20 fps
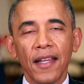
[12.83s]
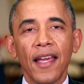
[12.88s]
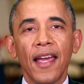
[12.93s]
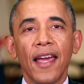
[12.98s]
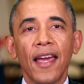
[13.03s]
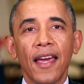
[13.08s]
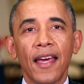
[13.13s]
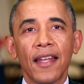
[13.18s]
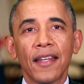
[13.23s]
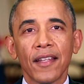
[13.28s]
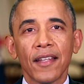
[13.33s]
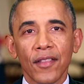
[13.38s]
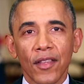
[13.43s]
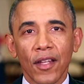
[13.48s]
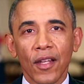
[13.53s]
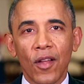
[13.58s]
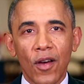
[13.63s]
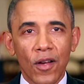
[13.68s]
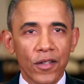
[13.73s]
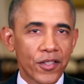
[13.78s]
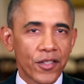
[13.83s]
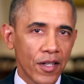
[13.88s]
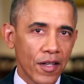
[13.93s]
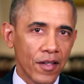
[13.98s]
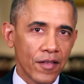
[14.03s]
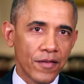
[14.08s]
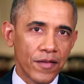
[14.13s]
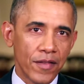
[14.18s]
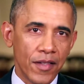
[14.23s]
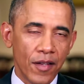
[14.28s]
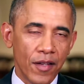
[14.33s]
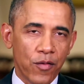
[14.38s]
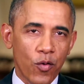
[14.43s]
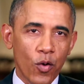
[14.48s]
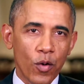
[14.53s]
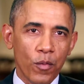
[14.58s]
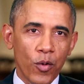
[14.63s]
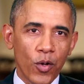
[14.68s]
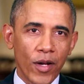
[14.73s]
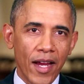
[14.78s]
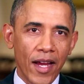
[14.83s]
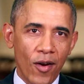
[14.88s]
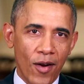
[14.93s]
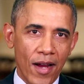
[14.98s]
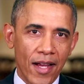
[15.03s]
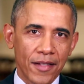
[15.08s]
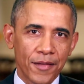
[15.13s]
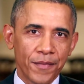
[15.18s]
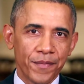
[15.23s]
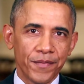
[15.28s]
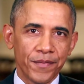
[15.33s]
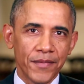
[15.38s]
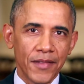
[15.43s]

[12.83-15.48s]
and the launch of the Affordable Care Act.